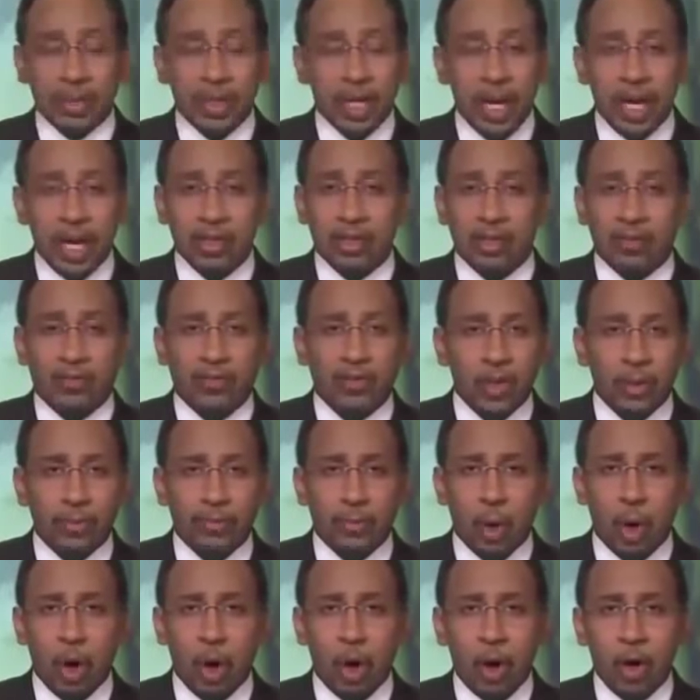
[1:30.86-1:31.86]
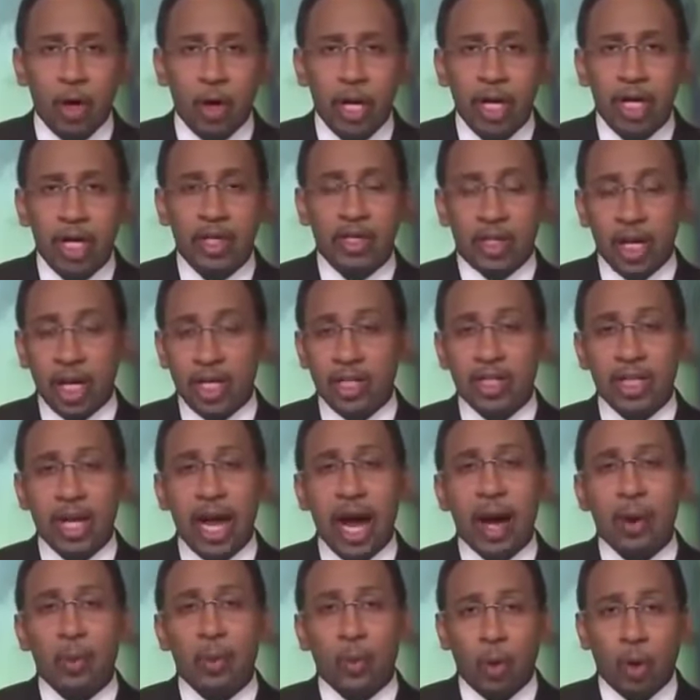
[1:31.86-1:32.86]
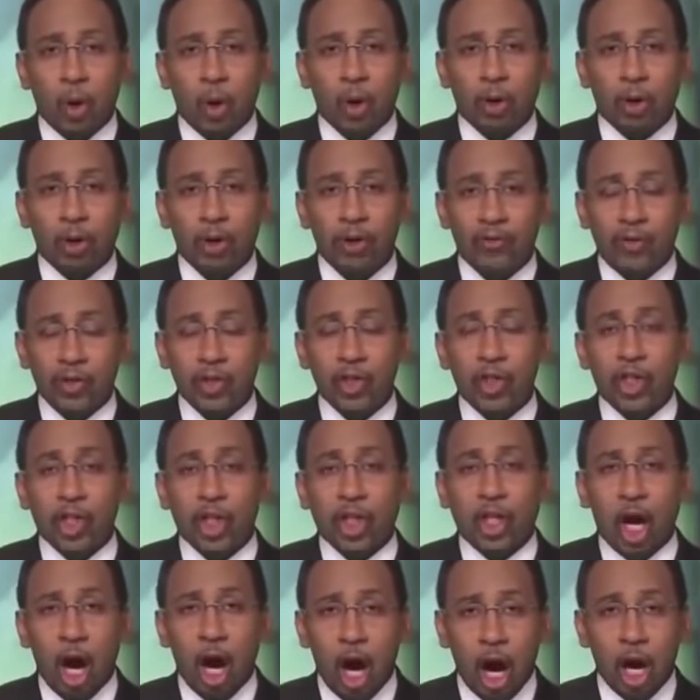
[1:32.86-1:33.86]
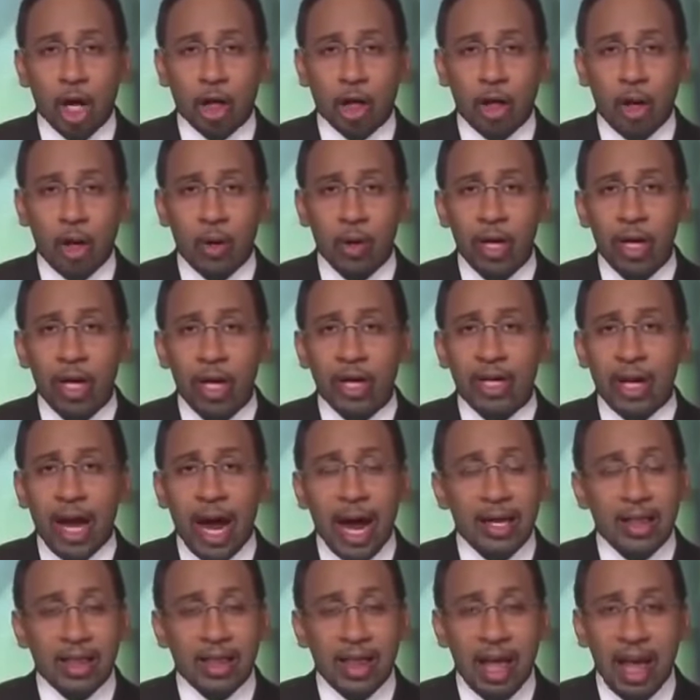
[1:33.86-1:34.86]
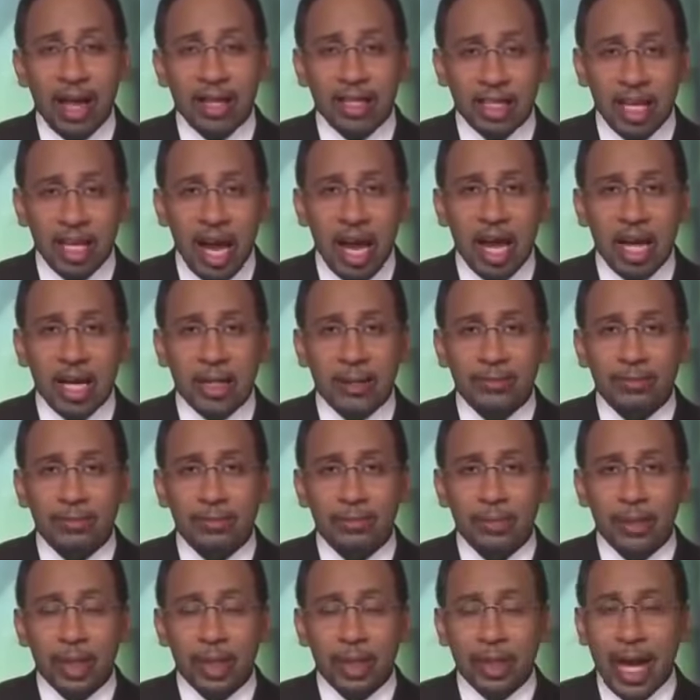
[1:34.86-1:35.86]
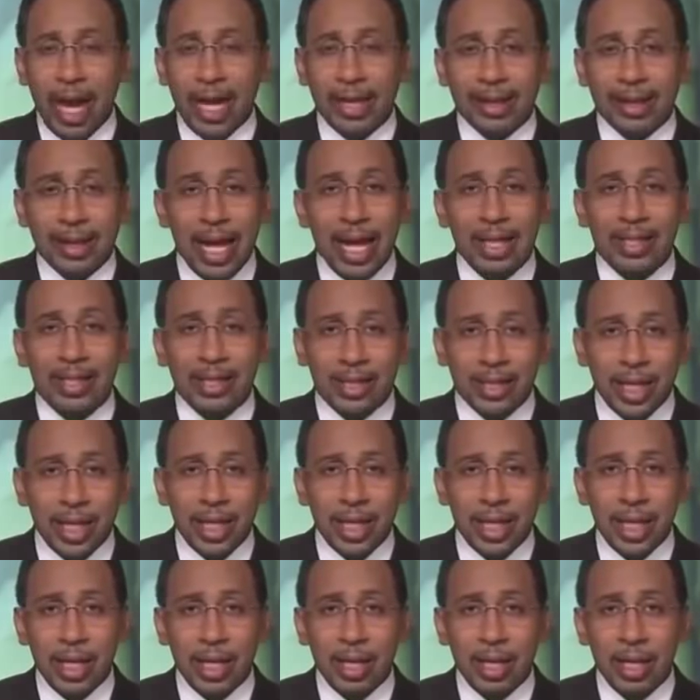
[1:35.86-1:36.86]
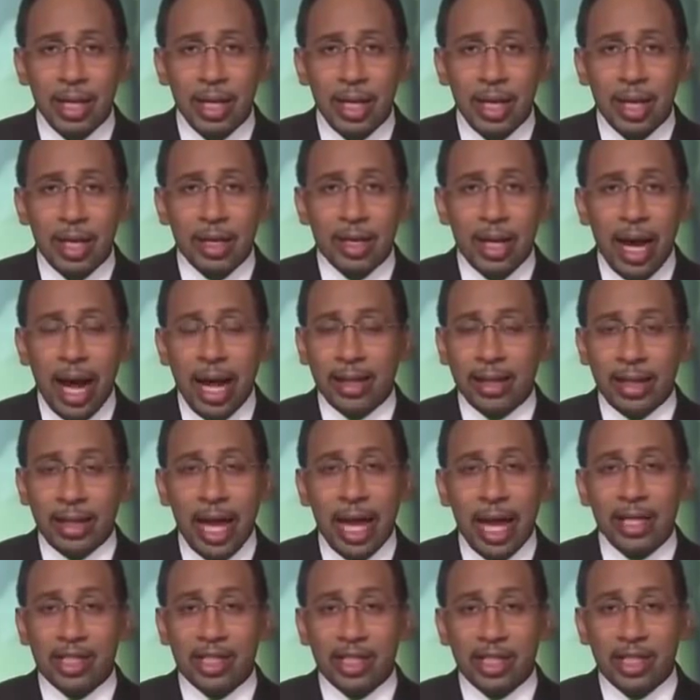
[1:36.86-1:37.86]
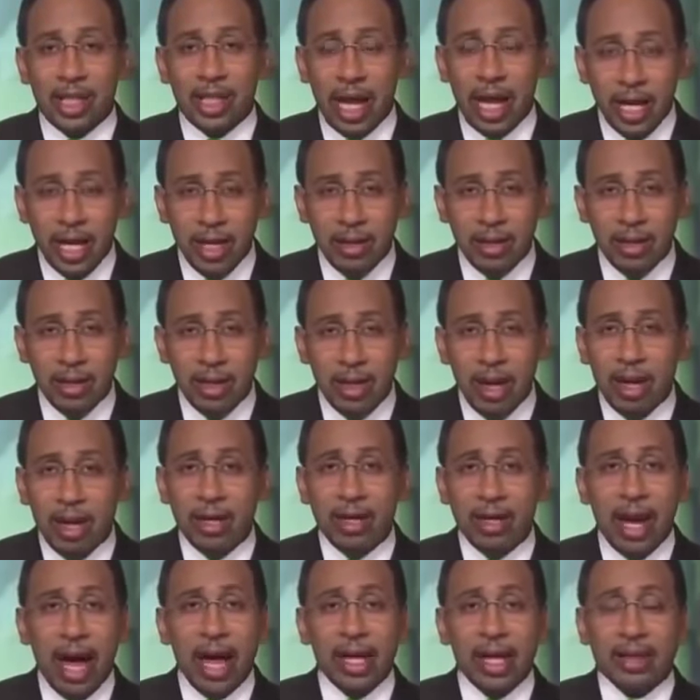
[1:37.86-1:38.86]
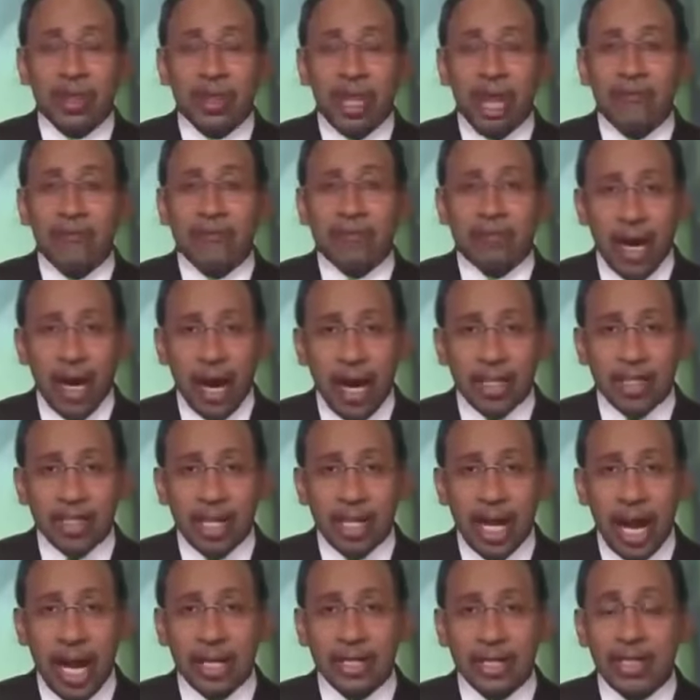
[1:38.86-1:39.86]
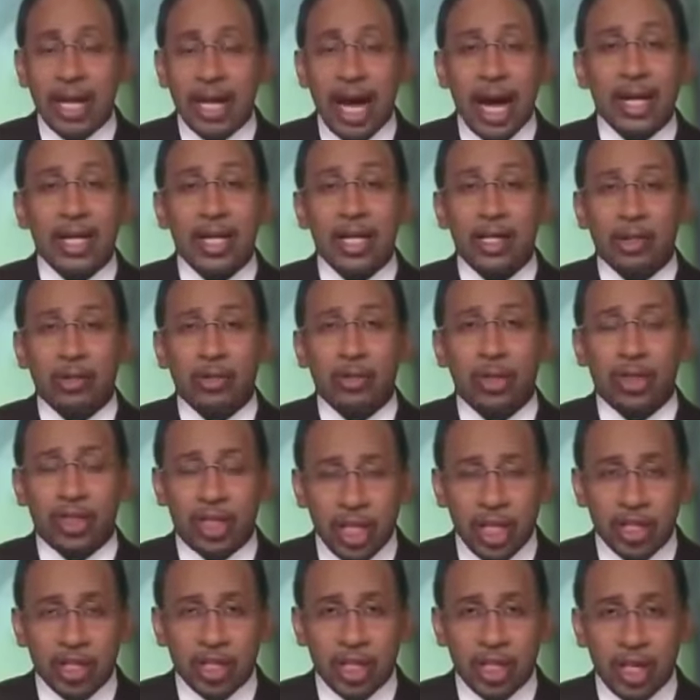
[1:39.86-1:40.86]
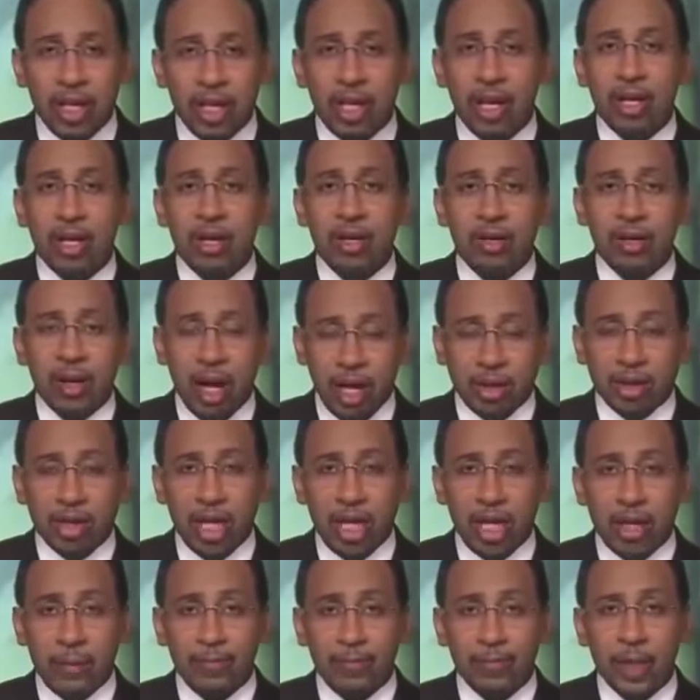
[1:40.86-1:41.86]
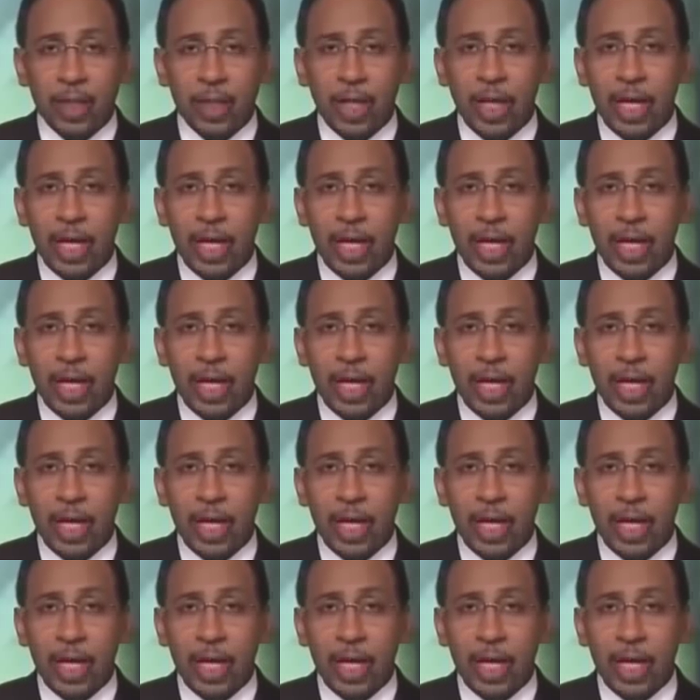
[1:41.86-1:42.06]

it pertains to football does not work for Chicago. Not that town, not that city, not that state, not that franchise, not its tradition, nothing.